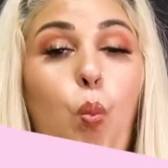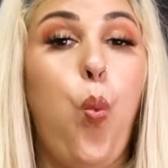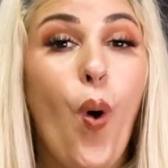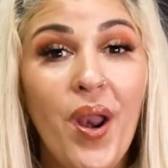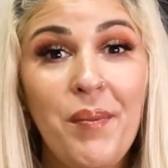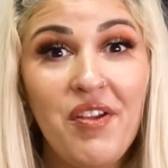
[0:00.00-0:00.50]

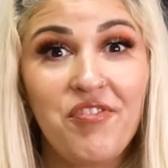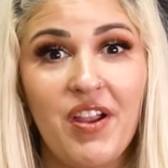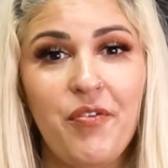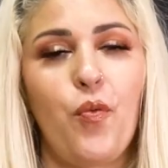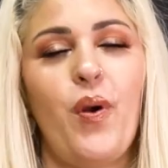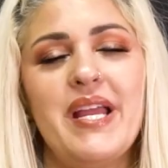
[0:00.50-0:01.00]
One of my
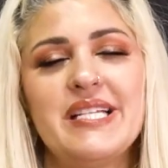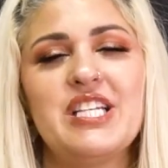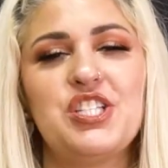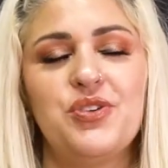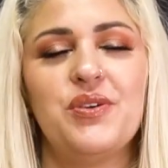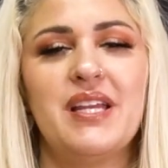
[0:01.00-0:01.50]
favorite ways to
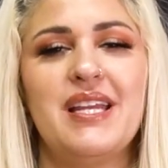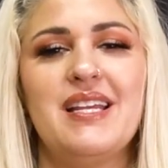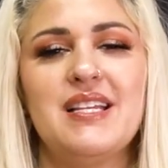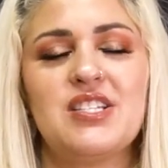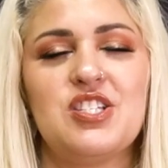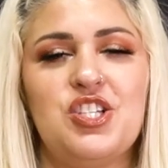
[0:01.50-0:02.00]
do it
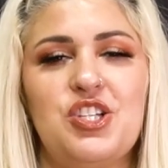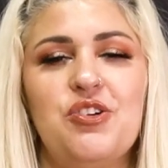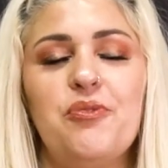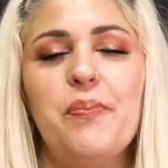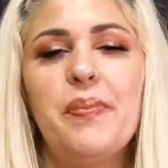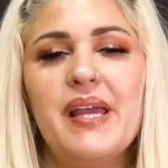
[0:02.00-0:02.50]
is
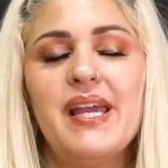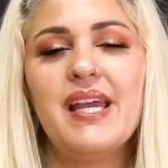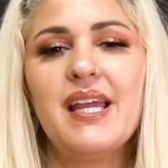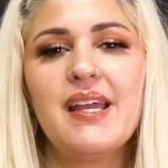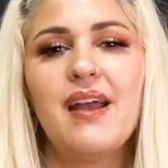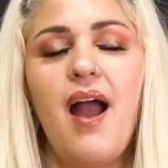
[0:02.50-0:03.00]
to
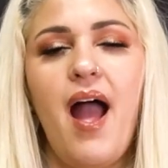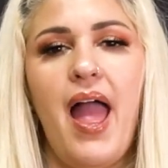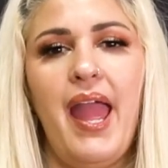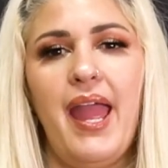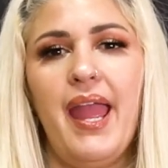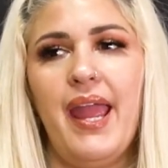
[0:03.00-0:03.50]
pick
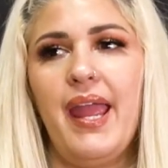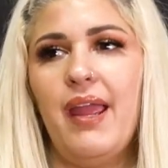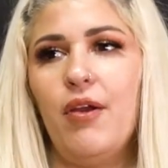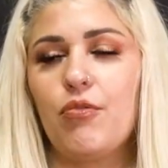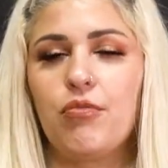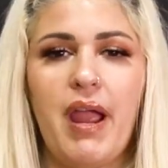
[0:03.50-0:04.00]

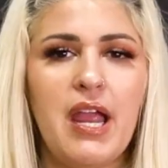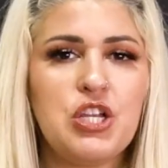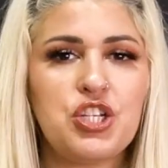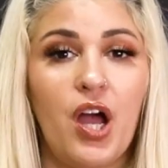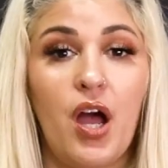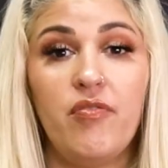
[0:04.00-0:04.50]
a range
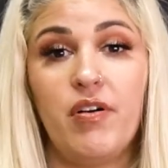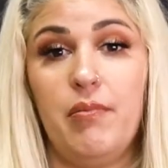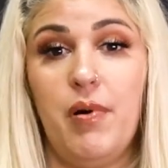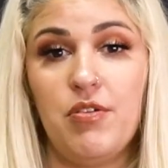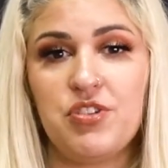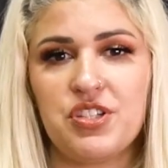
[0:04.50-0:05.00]
of
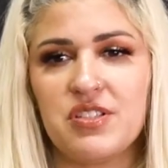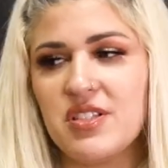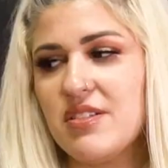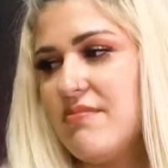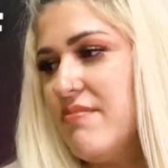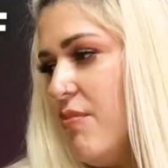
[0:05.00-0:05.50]
emotions.